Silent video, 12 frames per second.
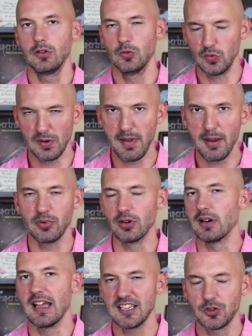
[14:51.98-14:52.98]

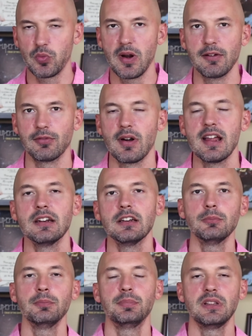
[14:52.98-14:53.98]
Remember, sref
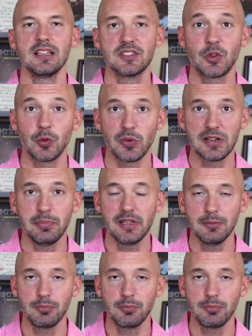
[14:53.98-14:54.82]
random plus the repeat